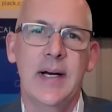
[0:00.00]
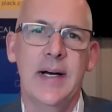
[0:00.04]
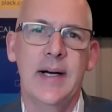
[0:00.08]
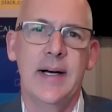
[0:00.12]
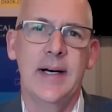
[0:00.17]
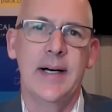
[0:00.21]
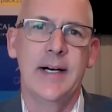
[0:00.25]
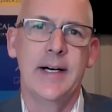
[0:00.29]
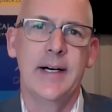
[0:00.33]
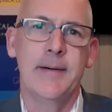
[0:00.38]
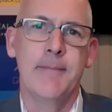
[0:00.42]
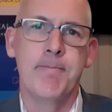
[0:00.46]

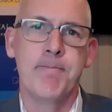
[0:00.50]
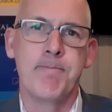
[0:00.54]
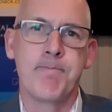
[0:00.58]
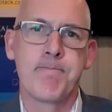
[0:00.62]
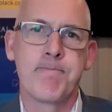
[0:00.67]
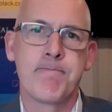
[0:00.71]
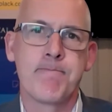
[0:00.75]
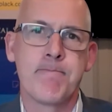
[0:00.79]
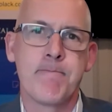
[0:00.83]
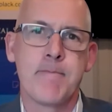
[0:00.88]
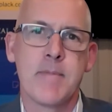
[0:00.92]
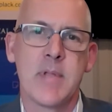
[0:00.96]
Um,
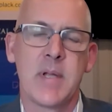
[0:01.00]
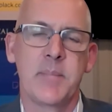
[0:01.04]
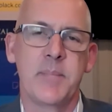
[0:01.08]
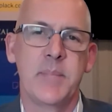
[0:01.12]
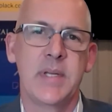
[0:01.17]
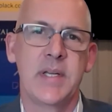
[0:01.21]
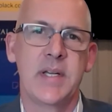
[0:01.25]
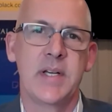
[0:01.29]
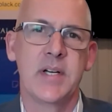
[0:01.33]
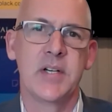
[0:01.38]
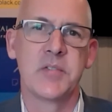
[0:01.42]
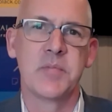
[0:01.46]

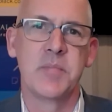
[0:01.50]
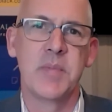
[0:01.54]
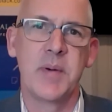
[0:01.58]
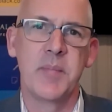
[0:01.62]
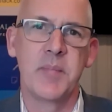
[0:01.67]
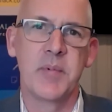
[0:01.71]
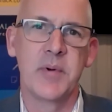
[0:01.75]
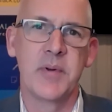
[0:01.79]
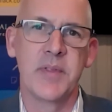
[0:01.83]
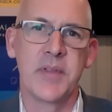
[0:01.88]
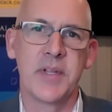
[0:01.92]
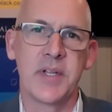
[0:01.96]
because
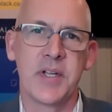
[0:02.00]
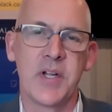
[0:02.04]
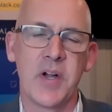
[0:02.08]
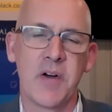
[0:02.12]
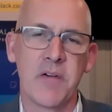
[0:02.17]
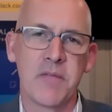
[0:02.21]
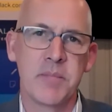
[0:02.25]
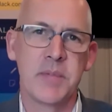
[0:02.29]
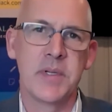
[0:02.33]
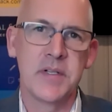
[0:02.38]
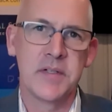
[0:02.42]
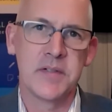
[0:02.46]
remember, the
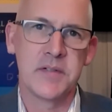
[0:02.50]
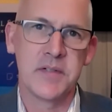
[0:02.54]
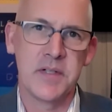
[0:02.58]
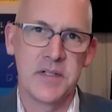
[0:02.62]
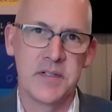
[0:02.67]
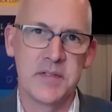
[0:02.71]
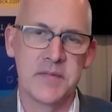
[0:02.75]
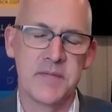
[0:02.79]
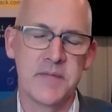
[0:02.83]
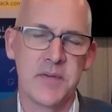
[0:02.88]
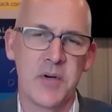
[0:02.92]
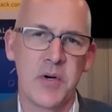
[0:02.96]
government
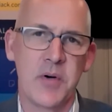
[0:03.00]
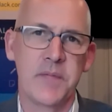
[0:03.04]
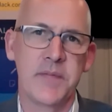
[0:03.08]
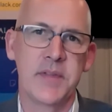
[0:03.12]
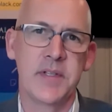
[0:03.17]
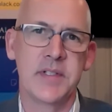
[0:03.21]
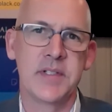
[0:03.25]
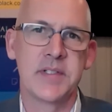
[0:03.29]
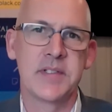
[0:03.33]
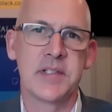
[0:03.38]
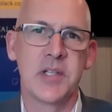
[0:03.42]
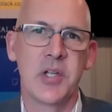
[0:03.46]
is involved in
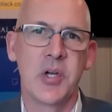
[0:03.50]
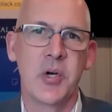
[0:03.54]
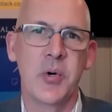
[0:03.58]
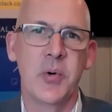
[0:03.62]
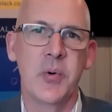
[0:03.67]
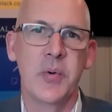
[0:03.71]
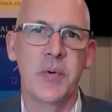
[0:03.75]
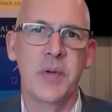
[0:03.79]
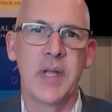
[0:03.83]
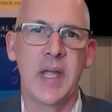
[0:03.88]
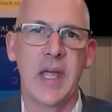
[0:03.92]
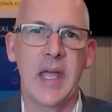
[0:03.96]
this
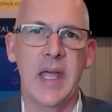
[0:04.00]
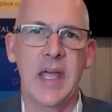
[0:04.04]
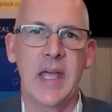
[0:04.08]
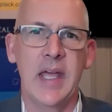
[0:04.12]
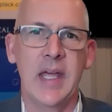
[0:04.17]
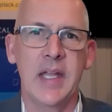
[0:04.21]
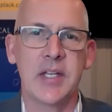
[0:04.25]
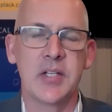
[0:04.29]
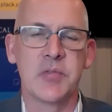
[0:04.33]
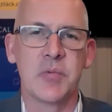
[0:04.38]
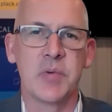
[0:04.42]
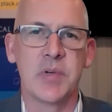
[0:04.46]
loan, and
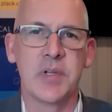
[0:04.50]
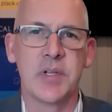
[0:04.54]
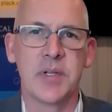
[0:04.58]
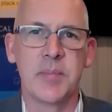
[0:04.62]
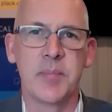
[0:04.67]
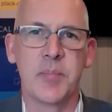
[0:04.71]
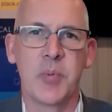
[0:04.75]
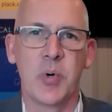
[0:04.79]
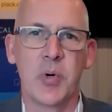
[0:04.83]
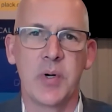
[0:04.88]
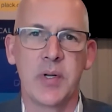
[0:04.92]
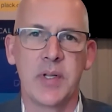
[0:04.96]
it's really
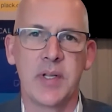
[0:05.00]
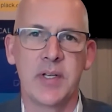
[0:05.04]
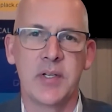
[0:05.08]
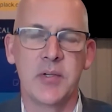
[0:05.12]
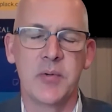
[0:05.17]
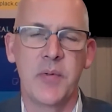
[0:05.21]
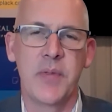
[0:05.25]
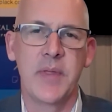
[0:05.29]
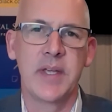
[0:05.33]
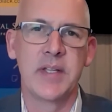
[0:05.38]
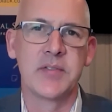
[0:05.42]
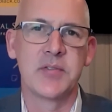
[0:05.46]
important you do
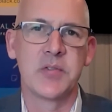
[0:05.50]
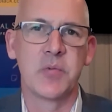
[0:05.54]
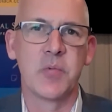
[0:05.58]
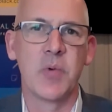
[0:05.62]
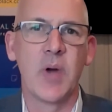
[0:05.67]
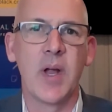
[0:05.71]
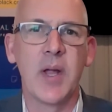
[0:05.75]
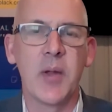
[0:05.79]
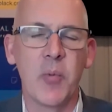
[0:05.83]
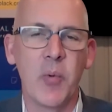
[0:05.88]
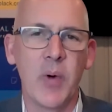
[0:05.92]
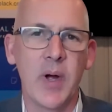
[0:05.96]
things the
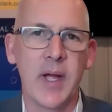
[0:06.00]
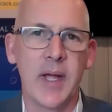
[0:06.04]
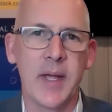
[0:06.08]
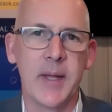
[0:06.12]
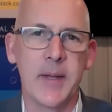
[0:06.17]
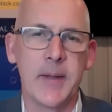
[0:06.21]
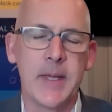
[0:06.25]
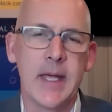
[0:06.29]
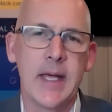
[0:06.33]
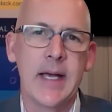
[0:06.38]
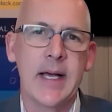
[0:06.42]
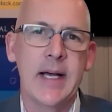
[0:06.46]
right way.
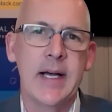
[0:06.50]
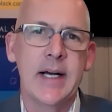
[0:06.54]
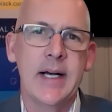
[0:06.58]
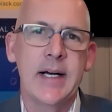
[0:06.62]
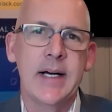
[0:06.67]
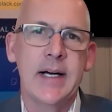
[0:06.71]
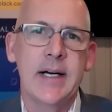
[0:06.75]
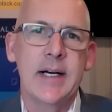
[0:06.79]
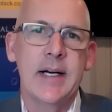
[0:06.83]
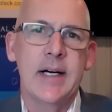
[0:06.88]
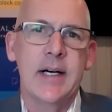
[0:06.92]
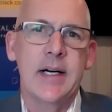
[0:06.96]

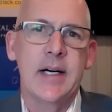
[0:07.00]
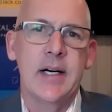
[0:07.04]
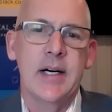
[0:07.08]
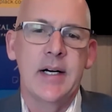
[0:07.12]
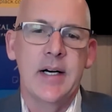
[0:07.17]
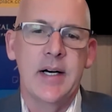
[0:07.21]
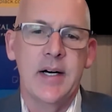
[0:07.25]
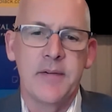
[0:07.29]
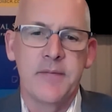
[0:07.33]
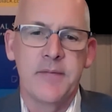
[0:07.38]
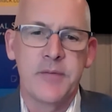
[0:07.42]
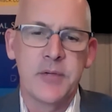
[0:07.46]

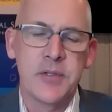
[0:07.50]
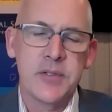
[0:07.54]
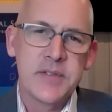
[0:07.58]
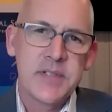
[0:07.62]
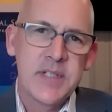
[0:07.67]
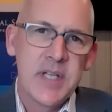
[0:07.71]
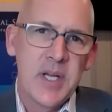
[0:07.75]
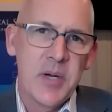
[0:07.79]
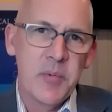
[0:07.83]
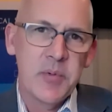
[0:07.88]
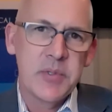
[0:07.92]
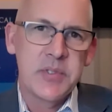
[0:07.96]
First
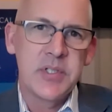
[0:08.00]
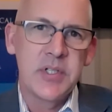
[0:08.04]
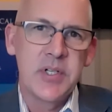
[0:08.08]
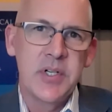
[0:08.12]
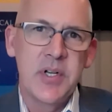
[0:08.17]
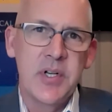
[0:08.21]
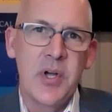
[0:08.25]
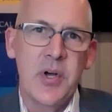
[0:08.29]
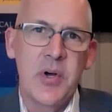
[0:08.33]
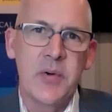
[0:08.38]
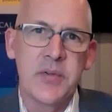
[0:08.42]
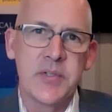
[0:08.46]
thing I want you to
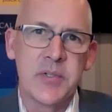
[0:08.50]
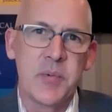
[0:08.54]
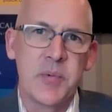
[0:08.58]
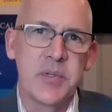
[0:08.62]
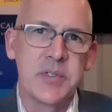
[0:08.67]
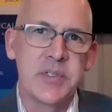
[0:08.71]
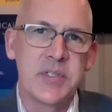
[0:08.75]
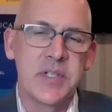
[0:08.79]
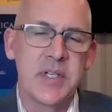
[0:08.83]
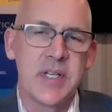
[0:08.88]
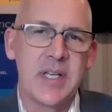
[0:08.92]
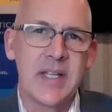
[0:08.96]
know is I
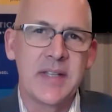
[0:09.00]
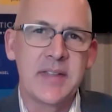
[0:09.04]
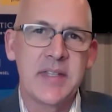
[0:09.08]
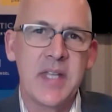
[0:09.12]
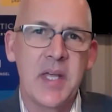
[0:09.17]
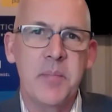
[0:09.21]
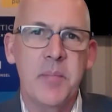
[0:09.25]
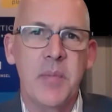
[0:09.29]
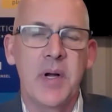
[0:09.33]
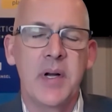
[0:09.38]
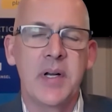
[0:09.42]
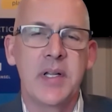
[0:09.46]
want you to get
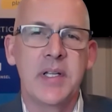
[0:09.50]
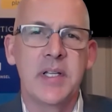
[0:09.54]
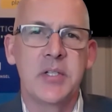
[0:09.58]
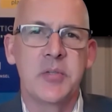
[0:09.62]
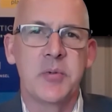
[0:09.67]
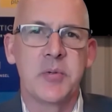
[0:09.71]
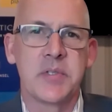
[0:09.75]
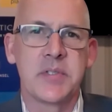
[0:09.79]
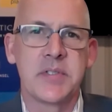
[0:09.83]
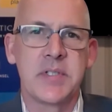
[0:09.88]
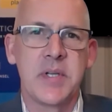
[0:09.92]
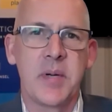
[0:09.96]
that money into
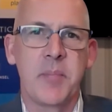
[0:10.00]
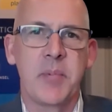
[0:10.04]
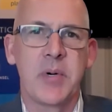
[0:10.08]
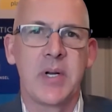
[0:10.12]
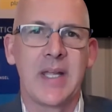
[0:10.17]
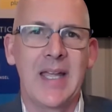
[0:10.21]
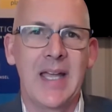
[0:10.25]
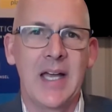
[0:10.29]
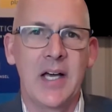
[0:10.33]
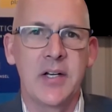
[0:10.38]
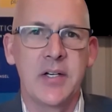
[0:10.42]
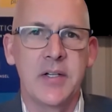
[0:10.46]
a separate
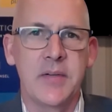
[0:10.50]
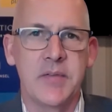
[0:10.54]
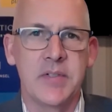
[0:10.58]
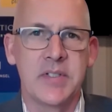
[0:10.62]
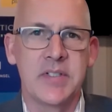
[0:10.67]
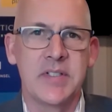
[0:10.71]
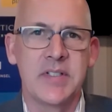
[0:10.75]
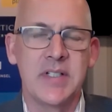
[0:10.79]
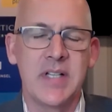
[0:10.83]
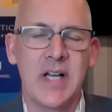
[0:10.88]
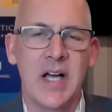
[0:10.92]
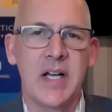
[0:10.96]
account if
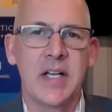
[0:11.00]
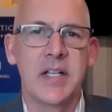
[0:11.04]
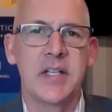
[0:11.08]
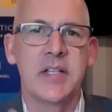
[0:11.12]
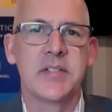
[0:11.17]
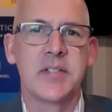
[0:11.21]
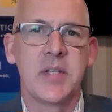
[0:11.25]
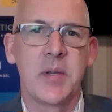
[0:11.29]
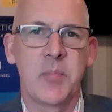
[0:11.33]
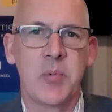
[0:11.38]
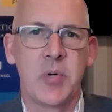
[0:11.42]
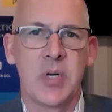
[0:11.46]
it's not in a
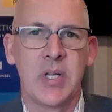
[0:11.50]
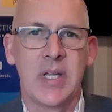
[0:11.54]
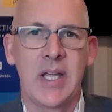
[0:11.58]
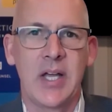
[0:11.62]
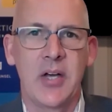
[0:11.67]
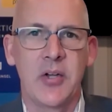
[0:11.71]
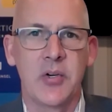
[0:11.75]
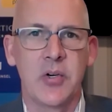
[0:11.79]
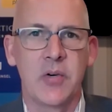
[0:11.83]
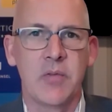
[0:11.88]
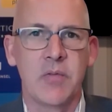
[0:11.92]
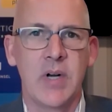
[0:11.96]
separate
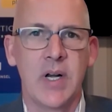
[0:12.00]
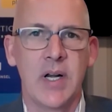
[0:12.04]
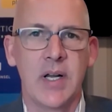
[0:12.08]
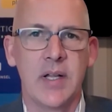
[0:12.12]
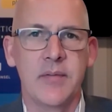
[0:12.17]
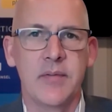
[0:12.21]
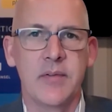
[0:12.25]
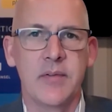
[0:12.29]
account already.